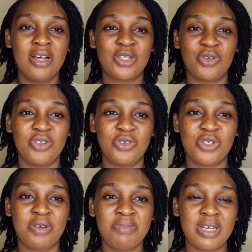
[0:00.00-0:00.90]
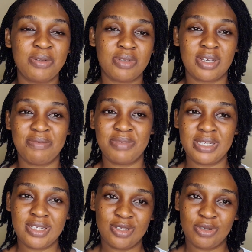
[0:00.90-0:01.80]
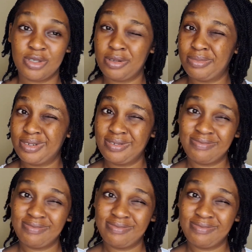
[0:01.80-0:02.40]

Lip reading: So, you know, sometimes you can be a little stubborn.